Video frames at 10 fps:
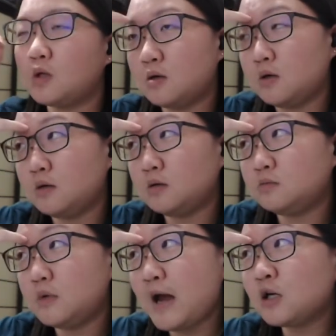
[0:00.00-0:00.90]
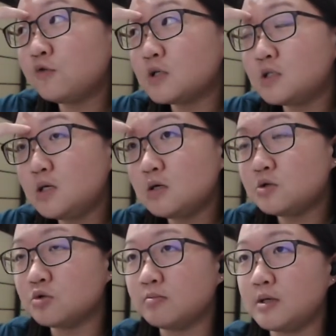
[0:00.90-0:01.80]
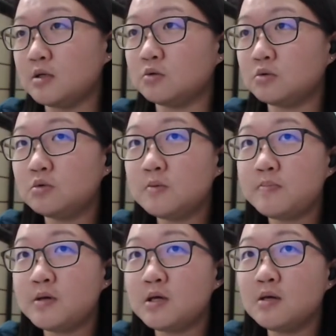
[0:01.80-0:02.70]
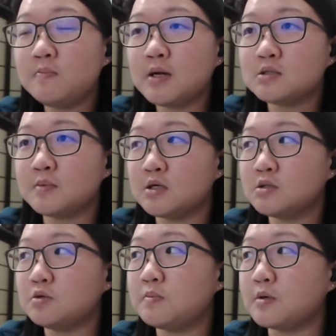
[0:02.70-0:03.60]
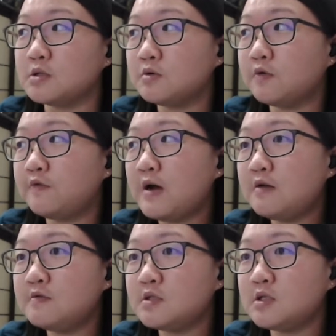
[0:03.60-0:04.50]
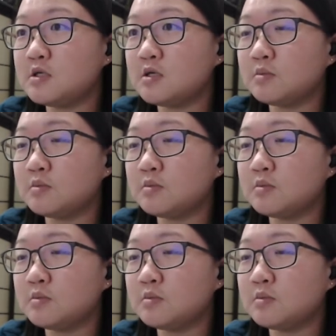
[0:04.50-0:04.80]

accuracy, it should be to 2dp plus minus 0.05 cm cube.